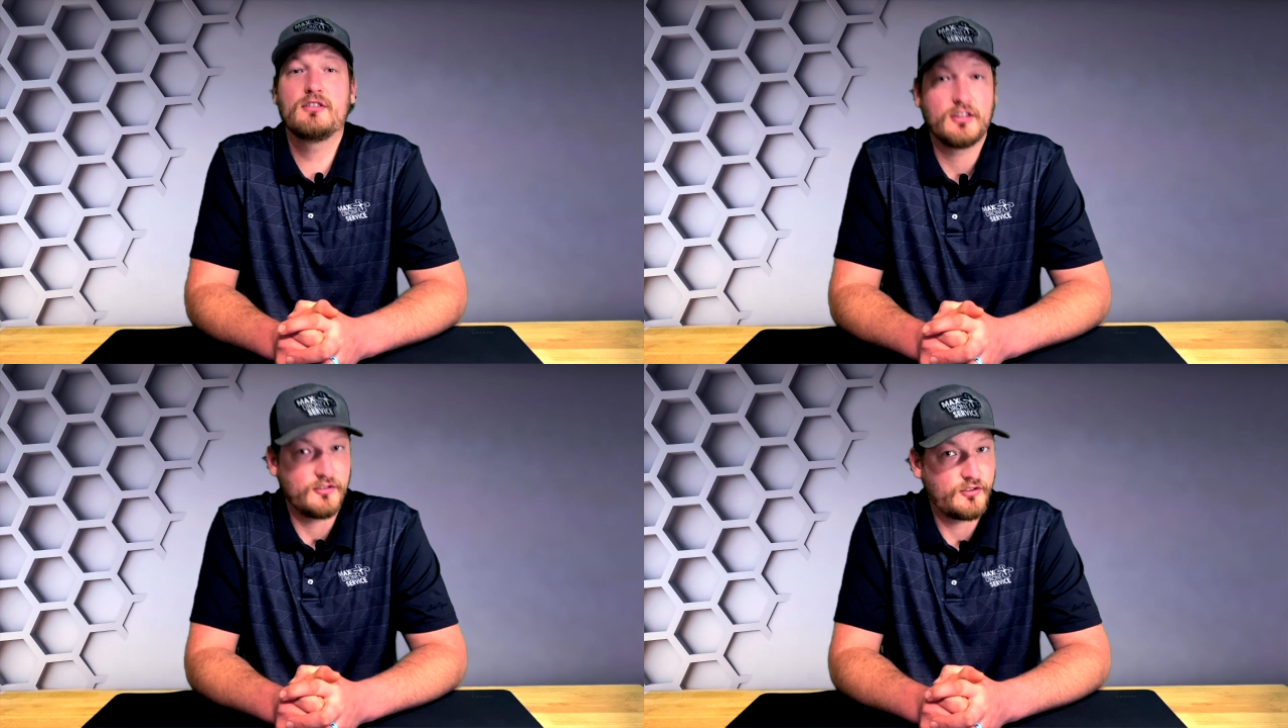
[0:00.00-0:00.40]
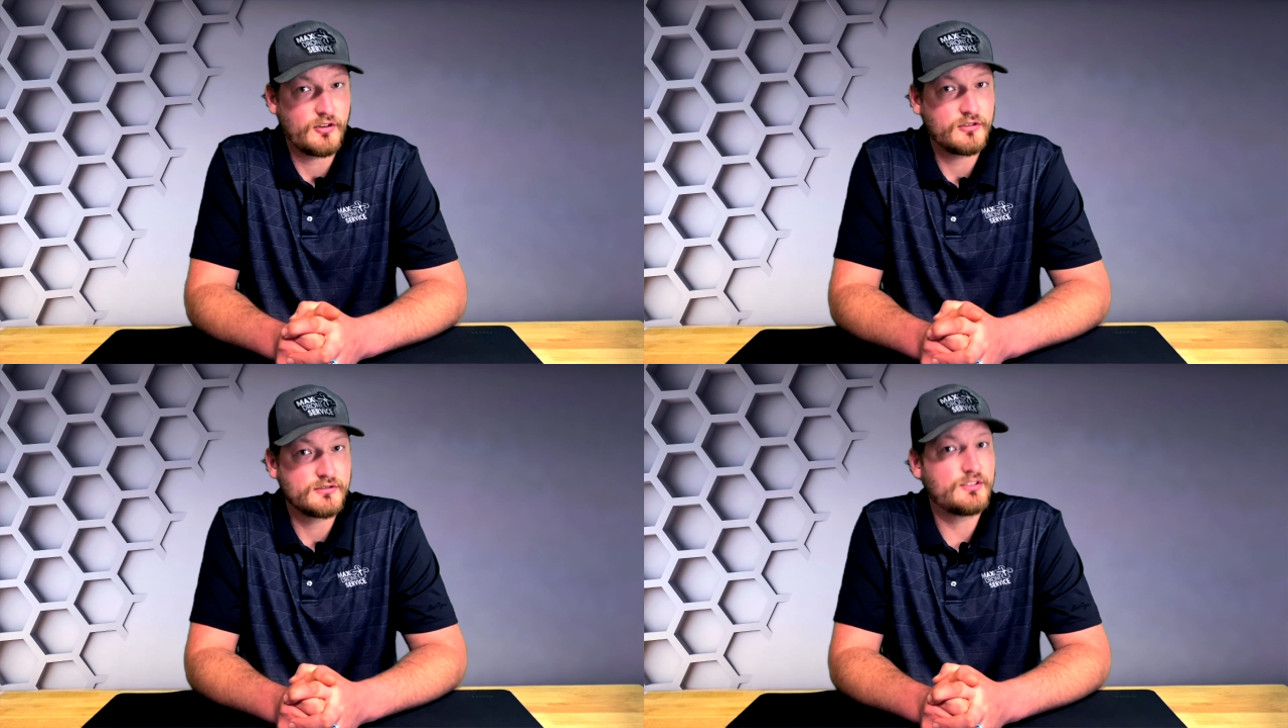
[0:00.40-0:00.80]

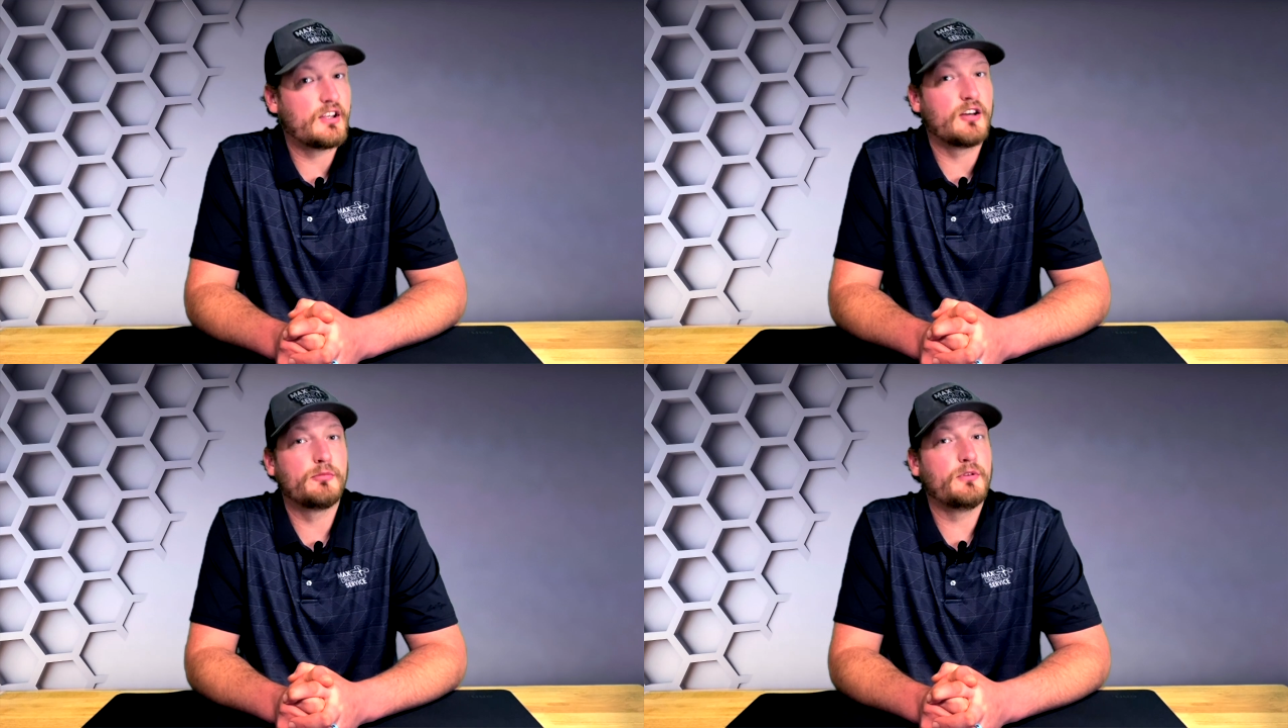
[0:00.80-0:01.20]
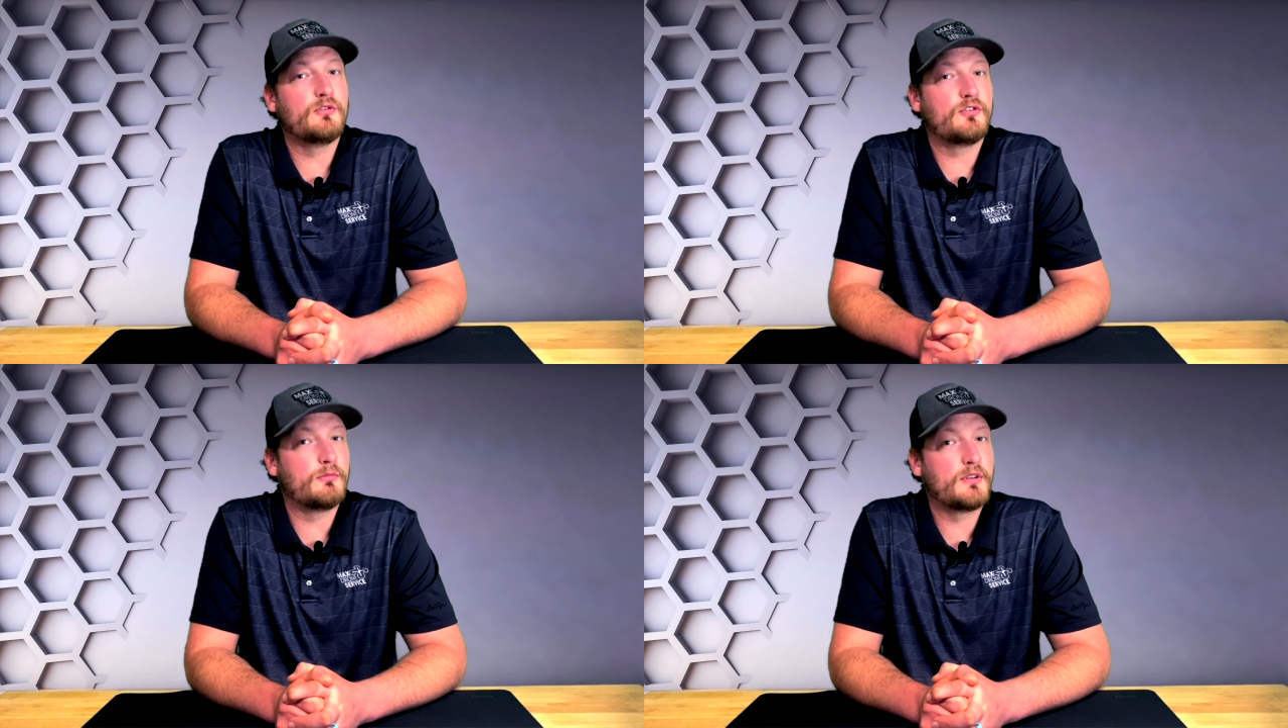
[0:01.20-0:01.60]
consultant to help you
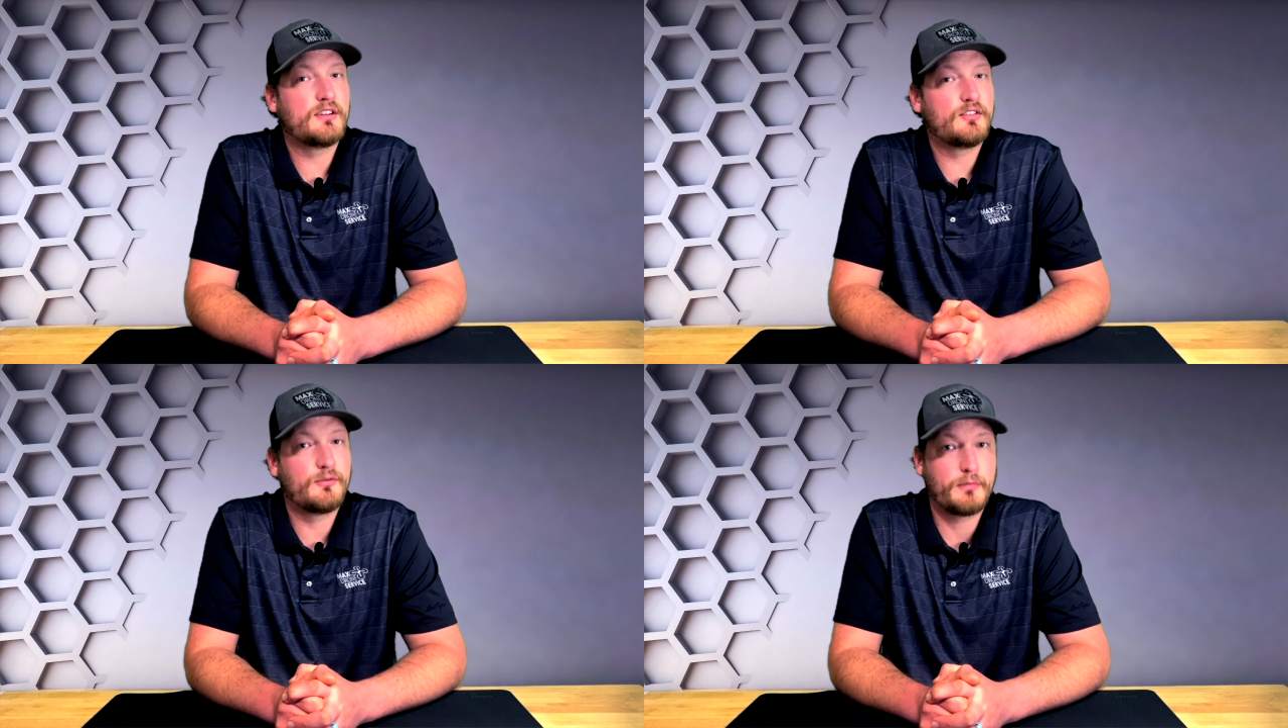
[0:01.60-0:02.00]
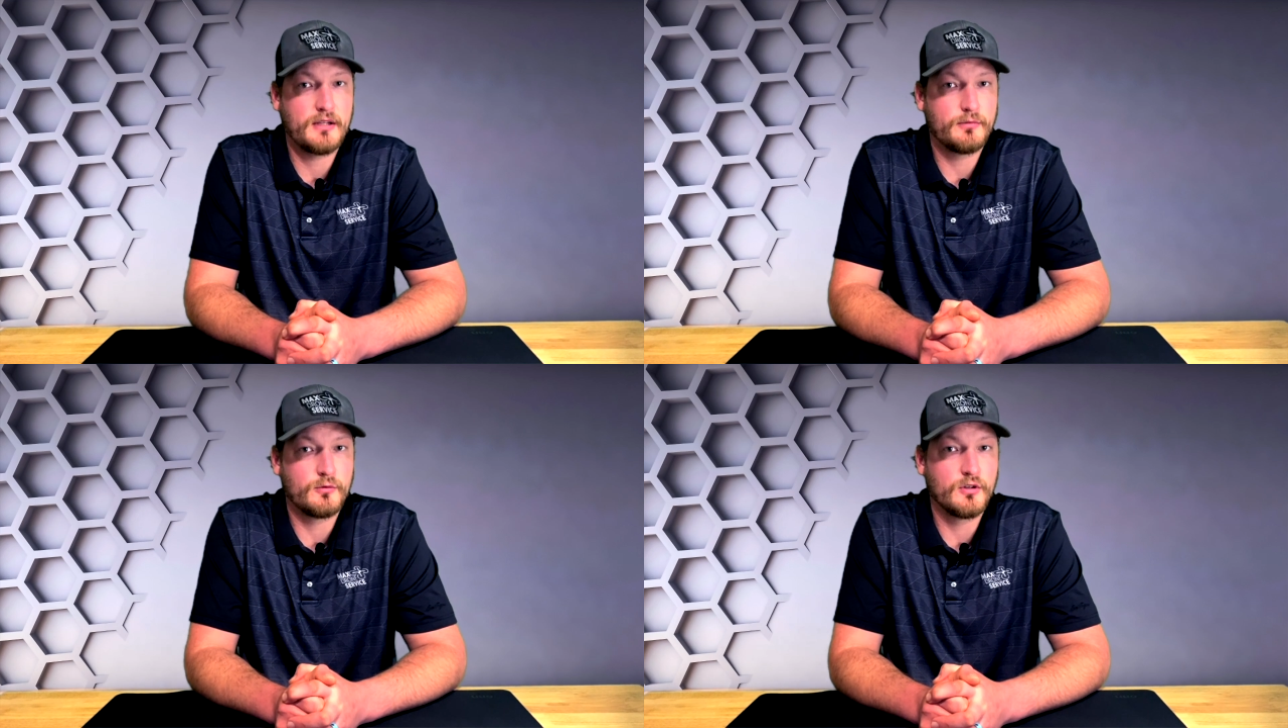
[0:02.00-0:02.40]
submit this
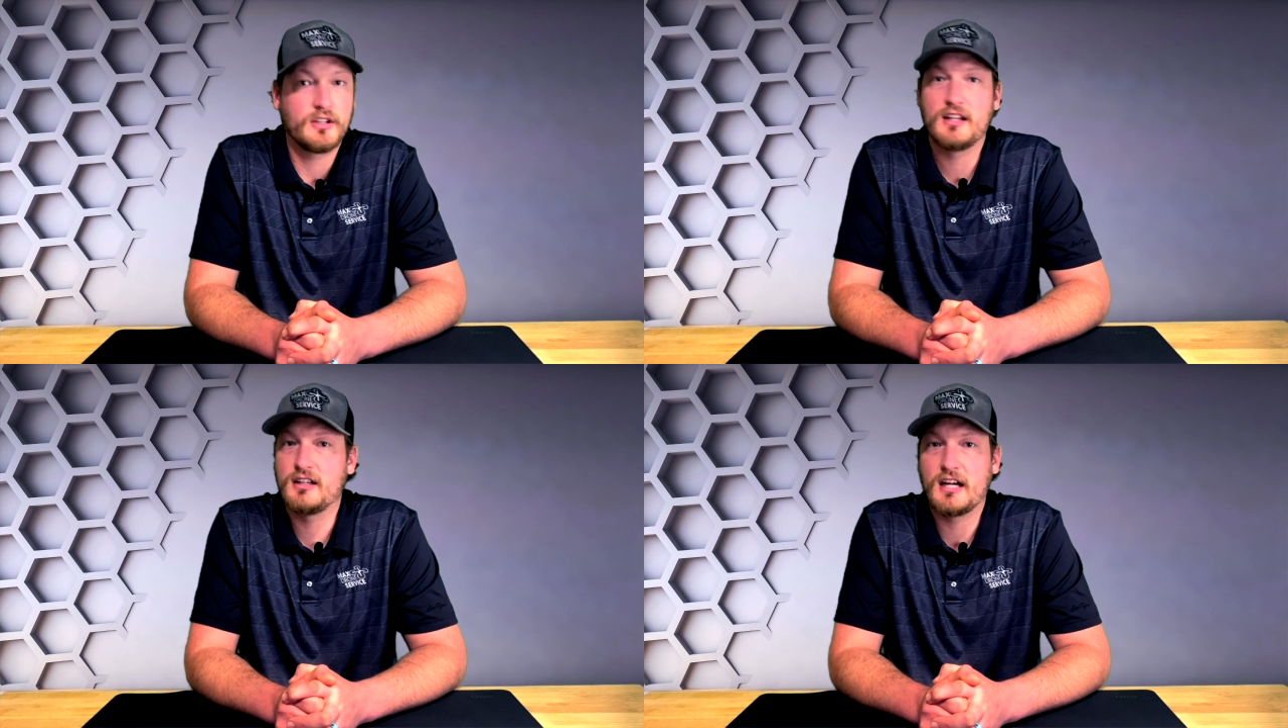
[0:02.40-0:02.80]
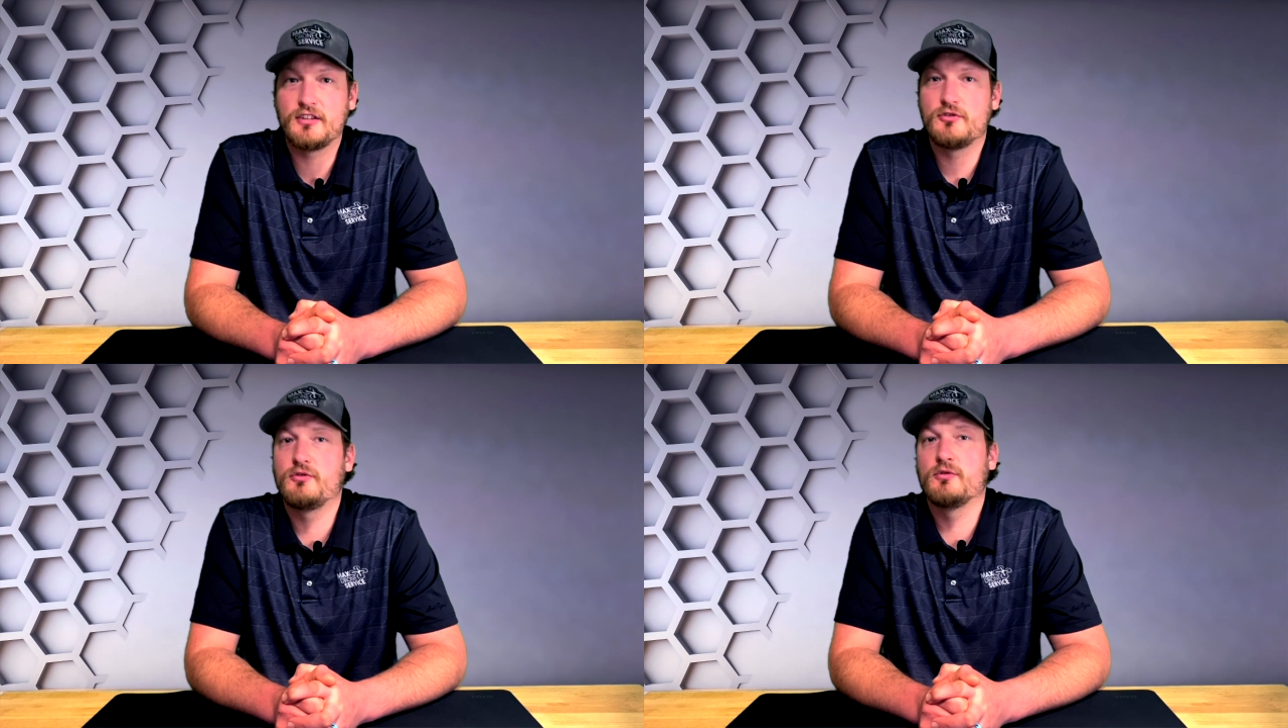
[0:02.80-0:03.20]
paperwork and
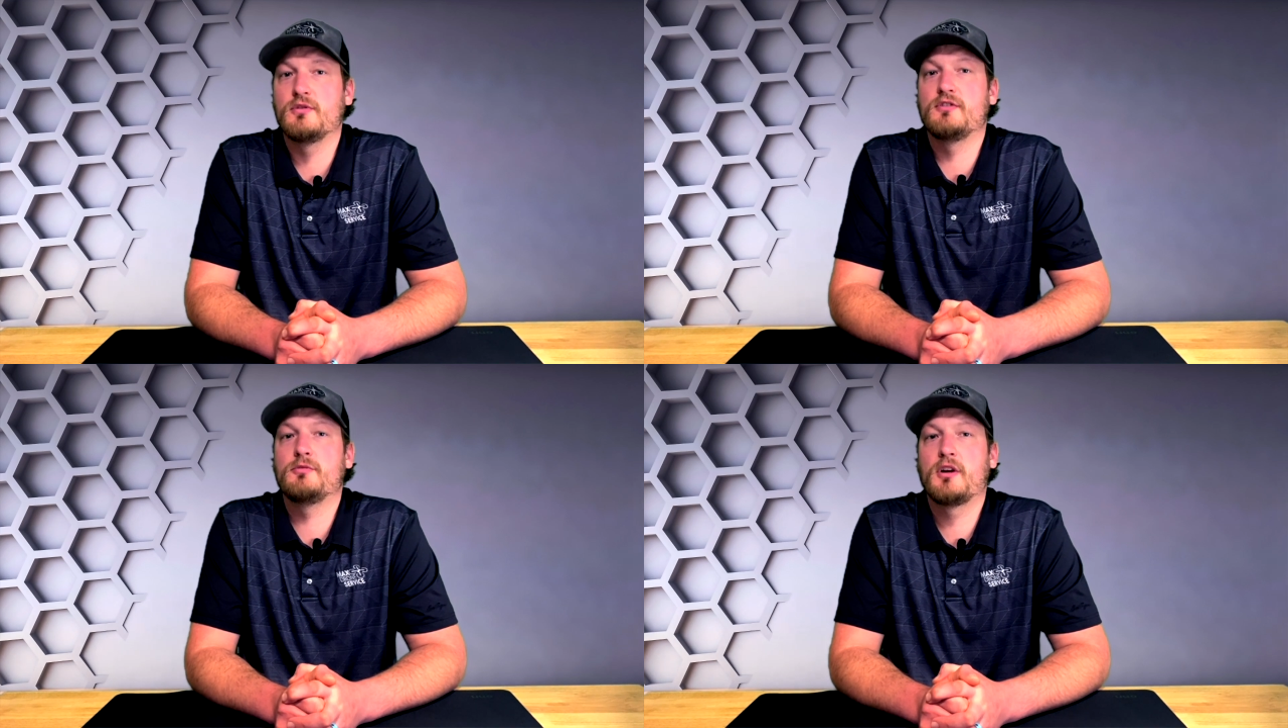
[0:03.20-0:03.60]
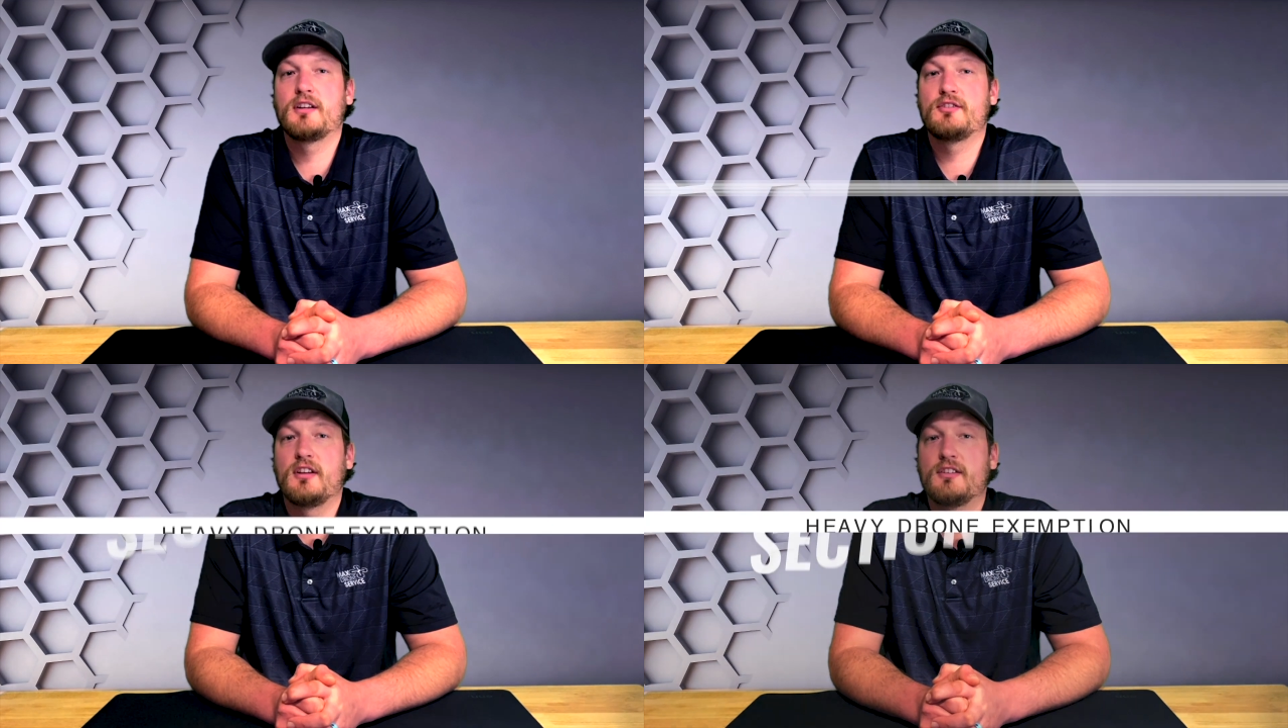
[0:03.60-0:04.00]
guide you through this
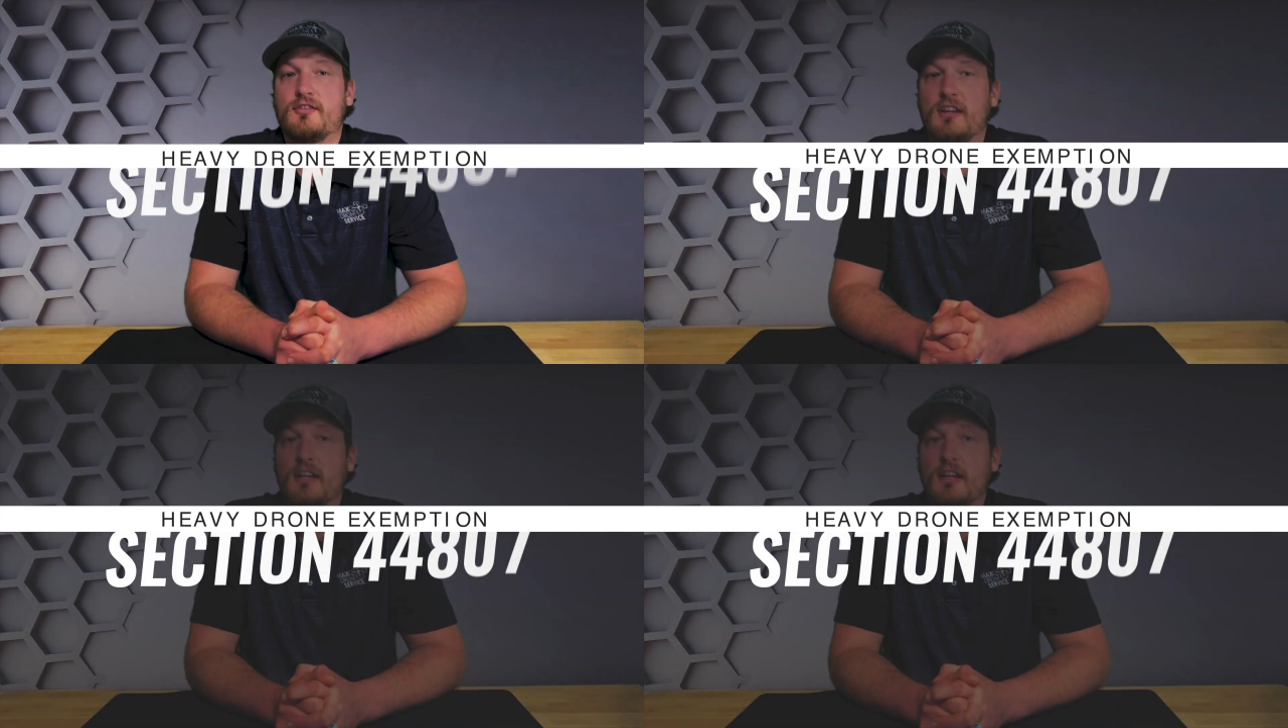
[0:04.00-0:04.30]
process.